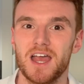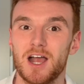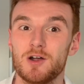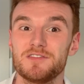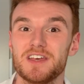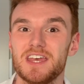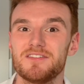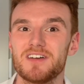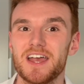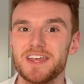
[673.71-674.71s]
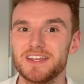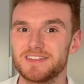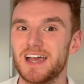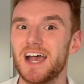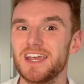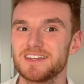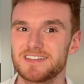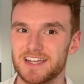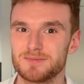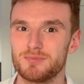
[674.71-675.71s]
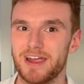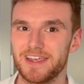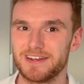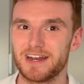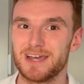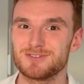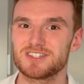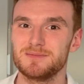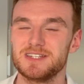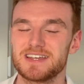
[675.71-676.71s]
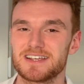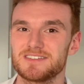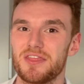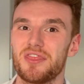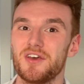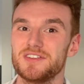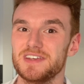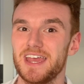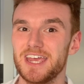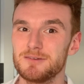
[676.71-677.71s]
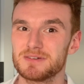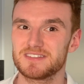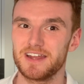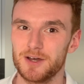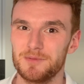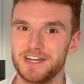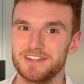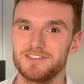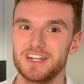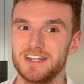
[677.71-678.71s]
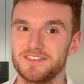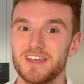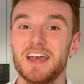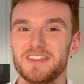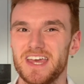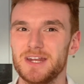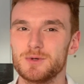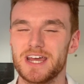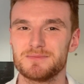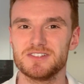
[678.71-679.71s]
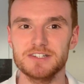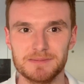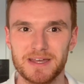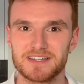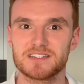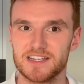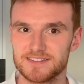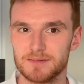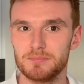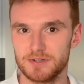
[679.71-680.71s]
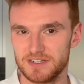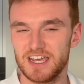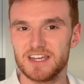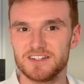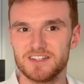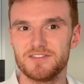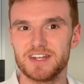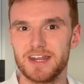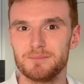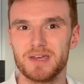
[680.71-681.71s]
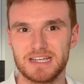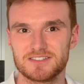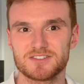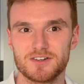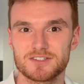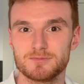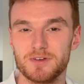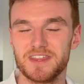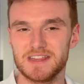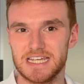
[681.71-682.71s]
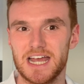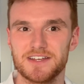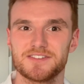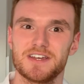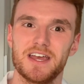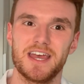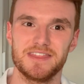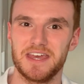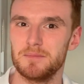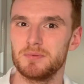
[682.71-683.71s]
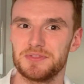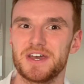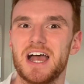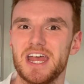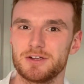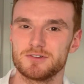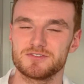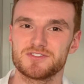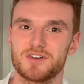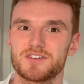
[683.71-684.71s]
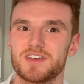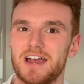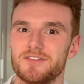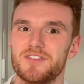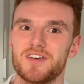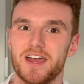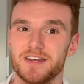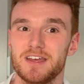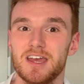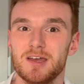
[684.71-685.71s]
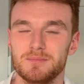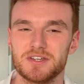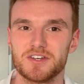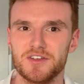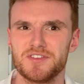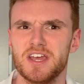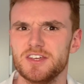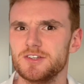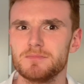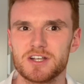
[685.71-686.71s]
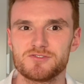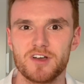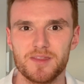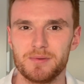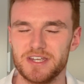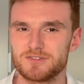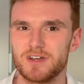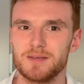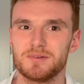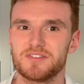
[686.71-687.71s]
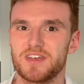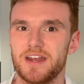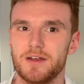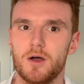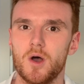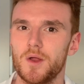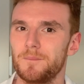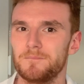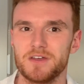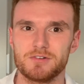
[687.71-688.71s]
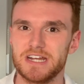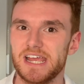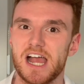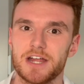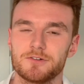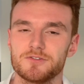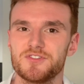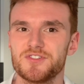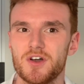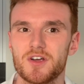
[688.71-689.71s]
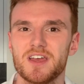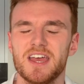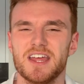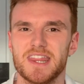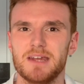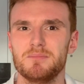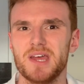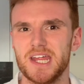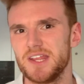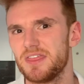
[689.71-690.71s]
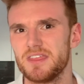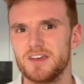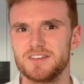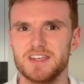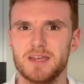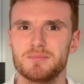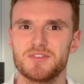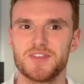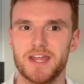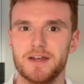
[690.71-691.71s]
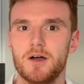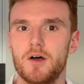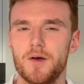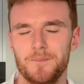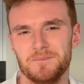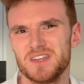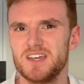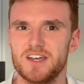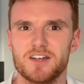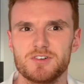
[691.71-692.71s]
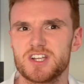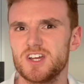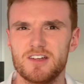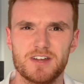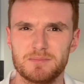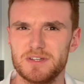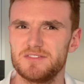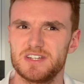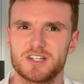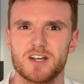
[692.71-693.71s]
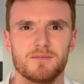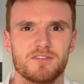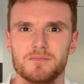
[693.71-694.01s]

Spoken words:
However, if I hit the higher tax bracket and I was going to be taxed at 38% on my dividends, then it would absolutely make sense to put dividend paying stocks within the ISA and then put the higher growth stocks outside, because you'd much rather pay 20% on a really high growth stock than pay 38% on a recurring bit of income